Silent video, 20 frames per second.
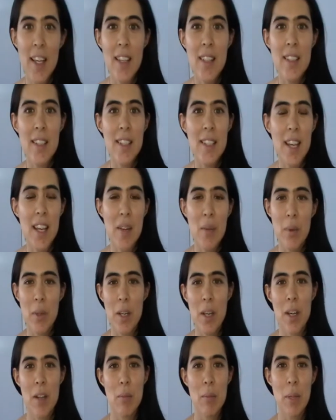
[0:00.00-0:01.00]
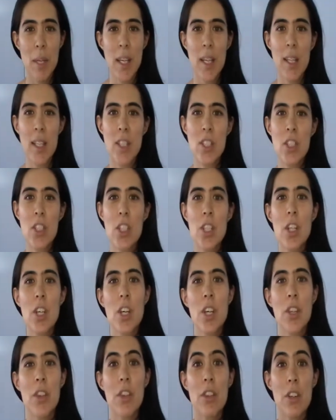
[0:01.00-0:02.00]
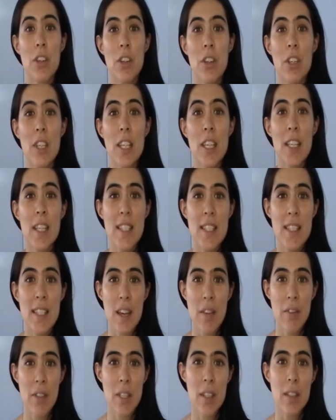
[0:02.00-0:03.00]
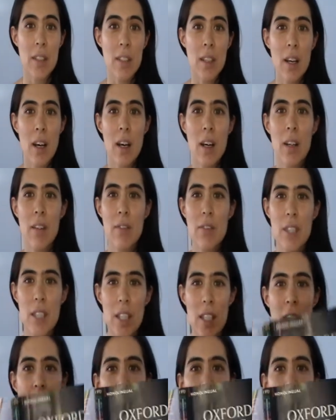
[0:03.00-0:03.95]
Today we are on page 37 of the